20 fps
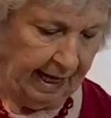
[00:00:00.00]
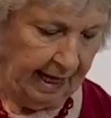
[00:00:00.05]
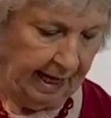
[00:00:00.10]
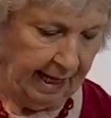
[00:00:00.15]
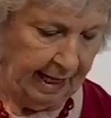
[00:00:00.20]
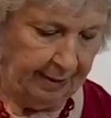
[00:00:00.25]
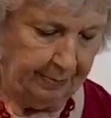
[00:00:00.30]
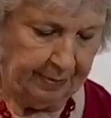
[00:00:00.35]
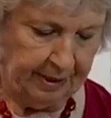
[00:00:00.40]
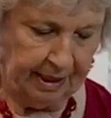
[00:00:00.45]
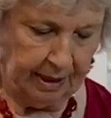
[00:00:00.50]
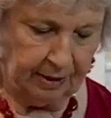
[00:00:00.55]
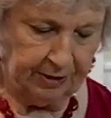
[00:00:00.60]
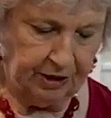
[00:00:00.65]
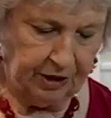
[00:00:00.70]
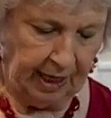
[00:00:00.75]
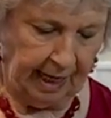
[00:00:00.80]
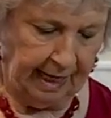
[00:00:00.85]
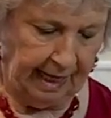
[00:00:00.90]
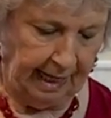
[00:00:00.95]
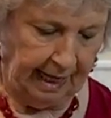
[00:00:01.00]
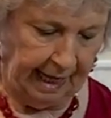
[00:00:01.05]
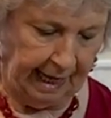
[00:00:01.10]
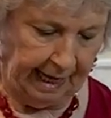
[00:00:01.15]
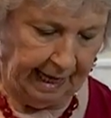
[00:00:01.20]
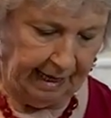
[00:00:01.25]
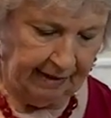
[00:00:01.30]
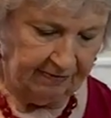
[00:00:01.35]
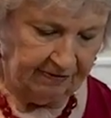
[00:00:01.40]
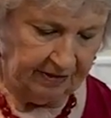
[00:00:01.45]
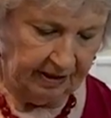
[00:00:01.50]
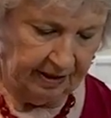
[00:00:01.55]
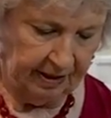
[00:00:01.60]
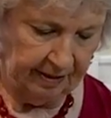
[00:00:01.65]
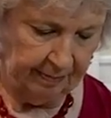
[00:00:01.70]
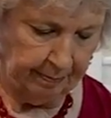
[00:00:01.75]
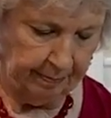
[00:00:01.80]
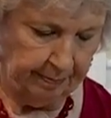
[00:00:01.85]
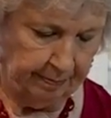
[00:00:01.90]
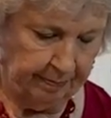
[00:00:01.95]
I'm telling you, I laughed.
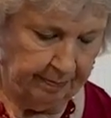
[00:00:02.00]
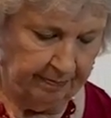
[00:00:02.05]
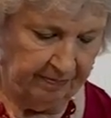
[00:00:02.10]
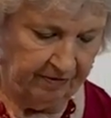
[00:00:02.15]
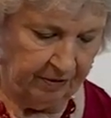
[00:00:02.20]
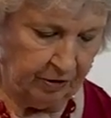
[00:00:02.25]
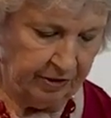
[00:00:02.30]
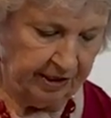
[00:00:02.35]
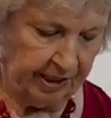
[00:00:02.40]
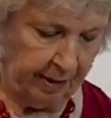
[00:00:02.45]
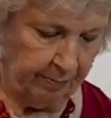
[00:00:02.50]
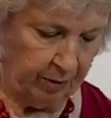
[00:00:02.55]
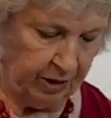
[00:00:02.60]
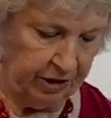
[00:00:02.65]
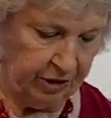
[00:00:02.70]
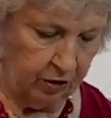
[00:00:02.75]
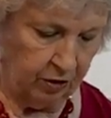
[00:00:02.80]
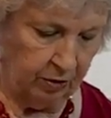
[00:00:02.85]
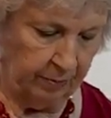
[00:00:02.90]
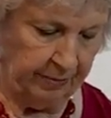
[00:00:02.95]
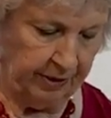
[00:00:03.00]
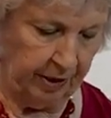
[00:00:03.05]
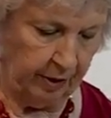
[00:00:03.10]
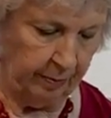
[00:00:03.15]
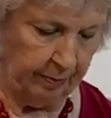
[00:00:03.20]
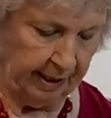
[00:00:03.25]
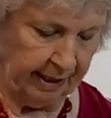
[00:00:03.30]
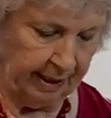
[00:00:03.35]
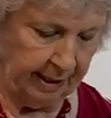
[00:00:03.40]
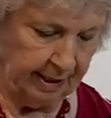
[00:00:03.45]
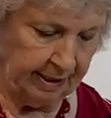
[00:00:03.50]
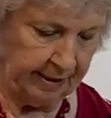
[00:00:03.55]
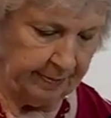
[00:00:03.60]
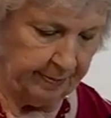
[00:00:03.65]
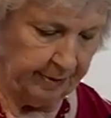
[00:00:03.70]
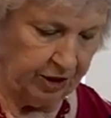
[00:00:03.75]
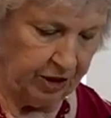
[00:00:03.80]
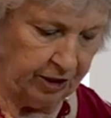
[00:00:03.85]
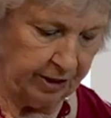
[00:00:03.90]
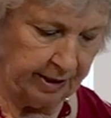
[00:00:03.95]
First time we took them there, my
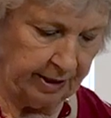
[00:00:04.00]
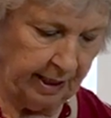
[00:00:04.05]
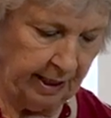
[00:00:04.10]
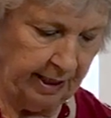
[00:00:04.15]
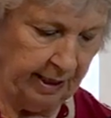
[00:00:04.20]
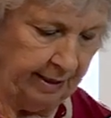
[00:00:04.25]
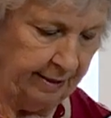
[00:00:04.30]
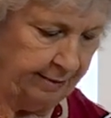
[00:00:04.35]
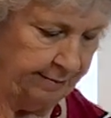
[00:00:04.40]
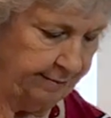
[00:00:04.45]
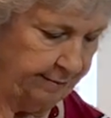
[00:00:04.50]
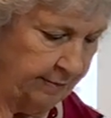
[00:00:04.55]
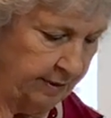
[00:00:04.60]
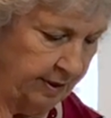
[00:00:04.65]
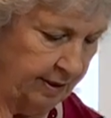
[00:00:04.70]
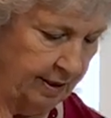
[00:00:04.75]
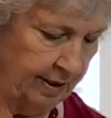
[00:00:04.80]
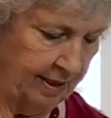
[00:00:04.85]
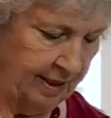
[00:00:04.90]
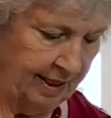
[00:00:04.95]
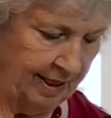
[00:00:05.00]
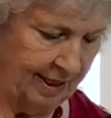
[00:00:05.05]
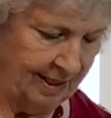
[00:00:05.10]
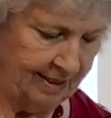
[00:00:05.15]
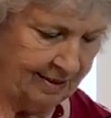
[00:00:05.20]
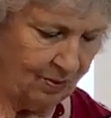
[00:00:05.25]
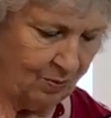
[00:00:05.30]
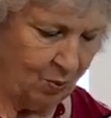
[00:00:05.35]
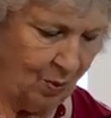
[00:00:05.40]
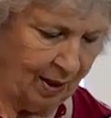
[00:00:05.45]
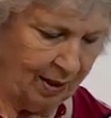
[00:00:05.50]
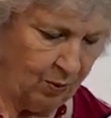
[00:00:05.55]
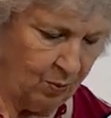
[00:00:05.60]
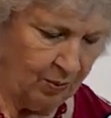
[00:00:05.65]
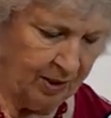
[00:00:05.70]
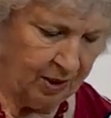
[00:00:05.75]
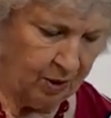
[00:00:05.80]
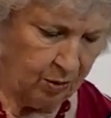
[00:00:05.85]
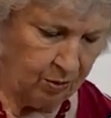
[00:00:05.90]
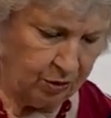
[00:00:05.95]
husband just, he, he said, why don't
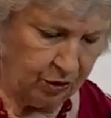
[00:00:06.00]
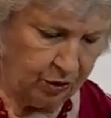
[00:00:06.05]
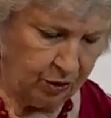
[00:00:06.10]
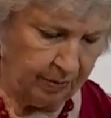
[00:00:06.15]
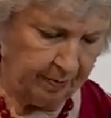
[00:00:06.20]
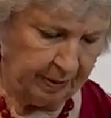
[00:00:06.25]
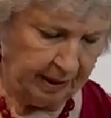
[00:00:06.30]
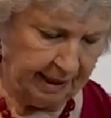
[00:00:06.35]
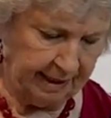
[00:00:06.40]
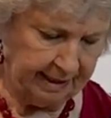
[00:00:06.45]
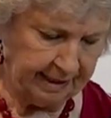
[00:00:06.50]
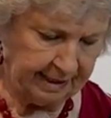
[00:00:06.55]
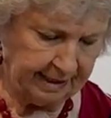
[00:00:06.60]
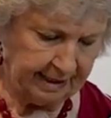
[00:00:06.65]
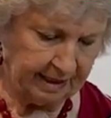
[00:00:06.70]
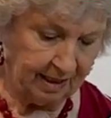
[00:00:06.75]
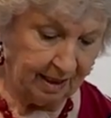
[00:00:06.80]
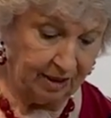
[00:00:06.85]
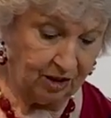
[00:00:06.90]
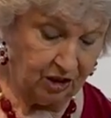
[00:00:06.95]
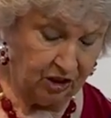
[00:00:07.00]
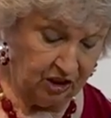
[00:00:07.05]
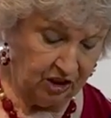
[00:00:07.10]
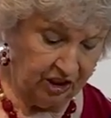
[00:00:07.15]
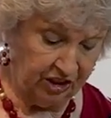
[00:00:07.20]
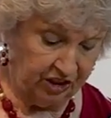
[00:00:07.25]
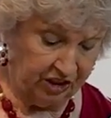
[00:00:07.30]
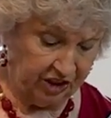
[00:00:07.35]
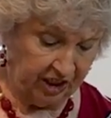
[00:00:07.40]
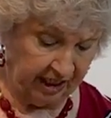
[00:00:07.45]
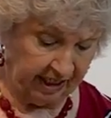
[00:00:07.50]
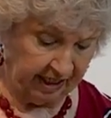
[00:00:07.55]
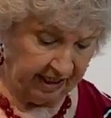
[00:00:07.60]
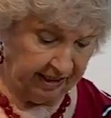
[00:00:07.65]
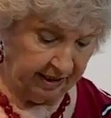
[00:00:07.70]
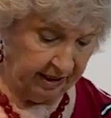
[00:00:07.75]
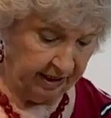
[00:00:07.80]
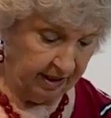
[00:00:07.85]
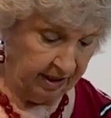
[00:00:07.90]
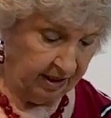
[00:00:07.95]
we go to a place that's got good
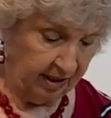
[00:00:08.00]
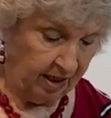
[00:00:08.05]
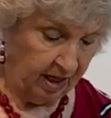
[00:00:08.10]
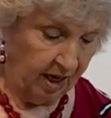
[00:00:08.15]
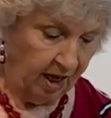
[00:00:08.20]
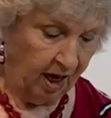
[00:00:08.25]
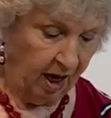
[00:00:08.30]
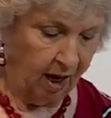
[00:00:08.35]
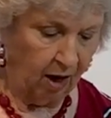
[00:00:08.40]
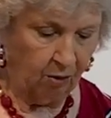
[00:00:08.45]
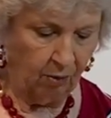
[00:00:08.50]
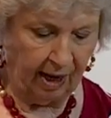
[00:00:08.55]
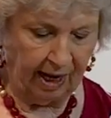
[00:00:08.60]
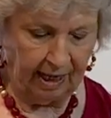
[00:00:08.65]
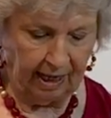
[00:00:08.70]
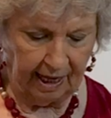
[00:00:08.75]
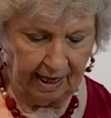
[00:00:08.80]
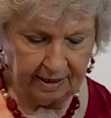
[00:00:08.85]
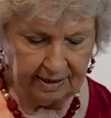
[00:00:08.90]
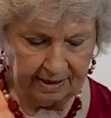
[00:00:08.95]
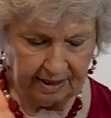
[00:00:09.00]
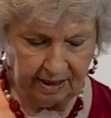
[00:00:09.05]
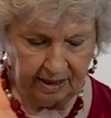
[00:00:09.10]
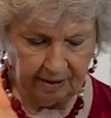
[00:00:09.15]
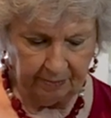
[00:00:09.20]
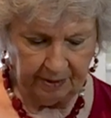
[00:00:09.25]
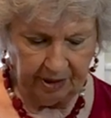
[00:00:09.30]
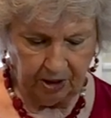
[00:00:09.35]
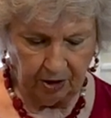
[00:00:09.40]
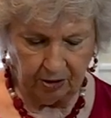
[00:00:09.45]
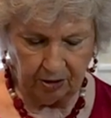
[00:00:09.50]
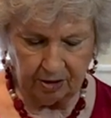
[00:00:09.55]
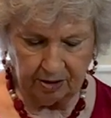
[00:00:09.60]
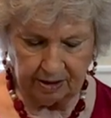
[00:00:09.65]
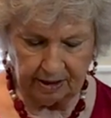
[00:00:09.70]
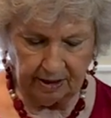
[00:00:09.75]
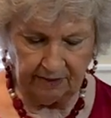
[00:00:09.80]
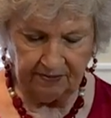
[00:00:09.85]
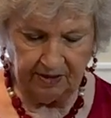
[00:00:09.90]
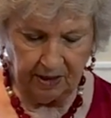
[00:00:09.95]
chicken? Oh, I like to come here
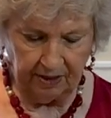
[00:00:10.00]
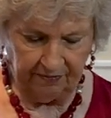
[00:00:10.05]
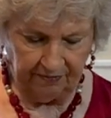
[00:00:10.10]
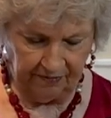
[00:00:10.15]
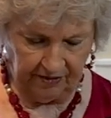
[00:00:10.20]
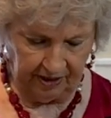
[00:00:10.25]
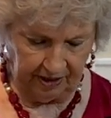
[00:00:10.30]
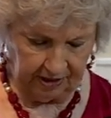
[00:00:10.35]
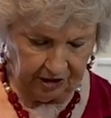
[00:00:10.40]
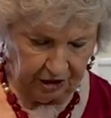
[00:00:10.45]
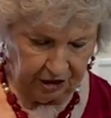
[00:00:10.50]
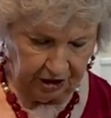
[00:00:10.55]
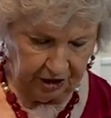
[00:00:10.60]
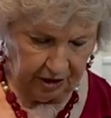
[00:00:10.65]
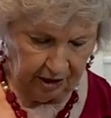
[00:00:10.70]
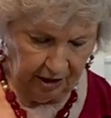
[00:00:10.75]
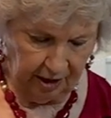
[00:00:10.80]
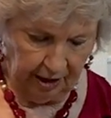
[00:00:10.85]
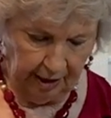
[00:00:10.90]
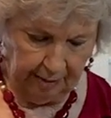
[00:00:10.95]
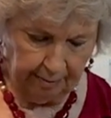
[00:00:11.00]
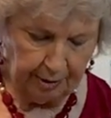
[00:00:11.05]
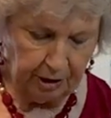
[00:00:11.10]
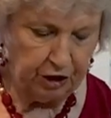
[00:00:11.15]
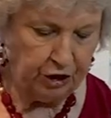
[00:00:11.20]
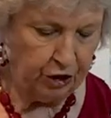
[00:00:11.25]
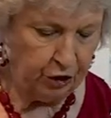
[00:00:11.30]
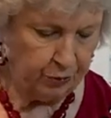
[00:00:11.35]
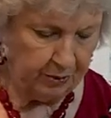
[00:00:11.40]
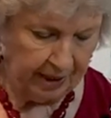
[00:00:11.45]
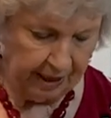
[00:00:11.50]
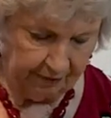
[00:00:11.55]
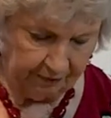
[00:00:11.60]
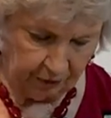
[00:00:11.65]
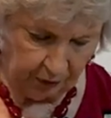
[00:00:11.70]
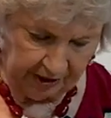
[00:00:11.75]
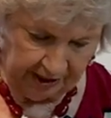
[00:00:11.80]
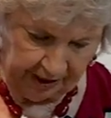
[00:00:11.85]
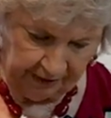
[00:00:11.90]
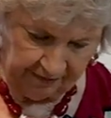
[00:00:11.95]
because they've got fish, but you
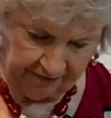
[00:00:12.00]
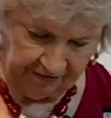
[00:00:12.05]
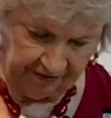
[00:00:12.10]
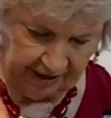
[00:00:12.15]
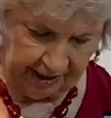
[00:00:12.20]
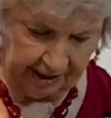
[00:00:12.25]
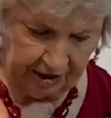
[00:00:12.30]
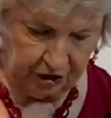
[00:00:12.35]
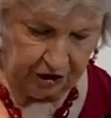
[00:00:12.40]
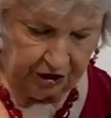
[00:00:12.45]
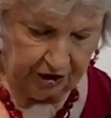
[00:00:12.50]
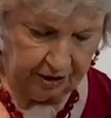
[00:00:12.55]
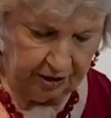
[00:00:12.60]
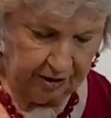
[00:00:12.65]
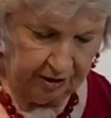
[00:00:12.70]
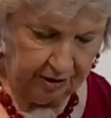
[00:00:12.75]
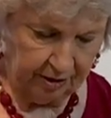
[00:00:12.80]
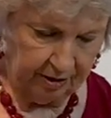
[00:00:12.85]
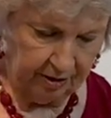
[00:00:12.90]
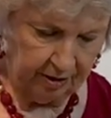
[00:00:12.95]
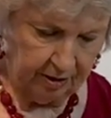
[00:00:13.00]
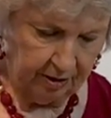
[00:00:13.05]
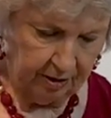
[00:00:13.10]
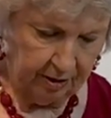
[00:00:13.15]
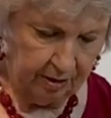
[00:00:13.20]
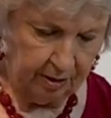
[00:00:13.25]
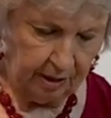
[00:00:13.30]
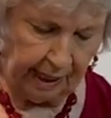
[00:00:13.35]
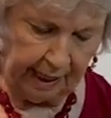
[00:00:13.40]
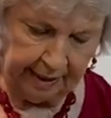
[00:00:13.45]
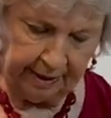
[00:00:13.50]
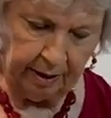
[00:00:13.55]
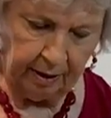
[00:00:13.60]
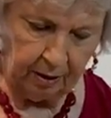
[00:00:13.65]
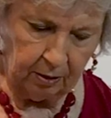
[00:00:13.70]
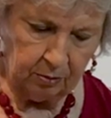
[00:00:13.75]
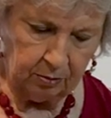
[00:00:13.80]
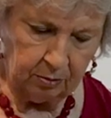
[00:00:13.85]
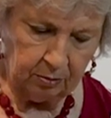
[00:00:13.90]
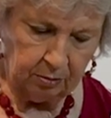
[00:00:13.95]
never get fish. I
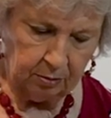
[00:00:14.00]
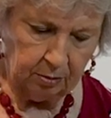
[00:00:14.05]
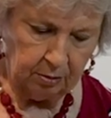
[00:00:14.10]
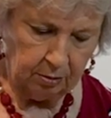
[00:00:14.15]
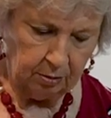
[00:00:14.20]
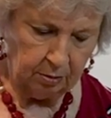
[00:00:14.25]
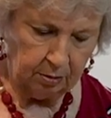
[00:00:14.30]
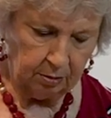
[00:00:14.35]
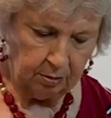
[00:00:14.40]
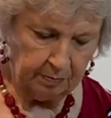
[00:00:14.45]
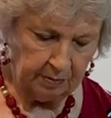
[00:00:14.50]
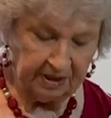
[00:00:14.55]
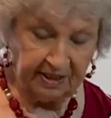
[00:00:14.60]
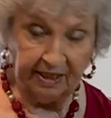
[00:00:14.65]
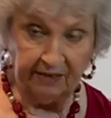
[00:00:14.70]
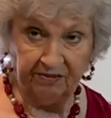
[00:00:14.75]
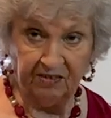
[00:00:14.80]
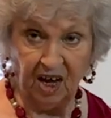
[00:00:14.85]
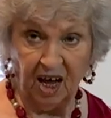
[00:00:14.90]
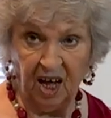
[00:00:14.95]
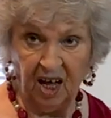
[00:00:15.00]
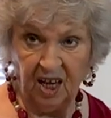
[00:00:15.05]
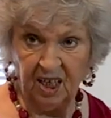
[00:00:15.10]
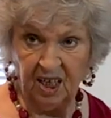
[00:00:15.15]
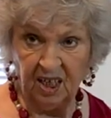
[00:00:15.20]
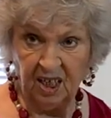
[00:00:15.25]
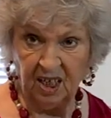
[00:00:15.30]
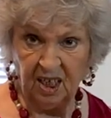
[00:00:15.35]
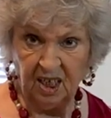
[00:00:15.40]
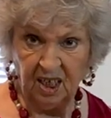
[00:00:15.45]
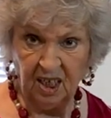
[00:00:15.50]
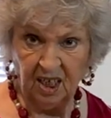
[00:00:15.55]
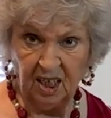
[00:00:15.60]
know, but they've got it.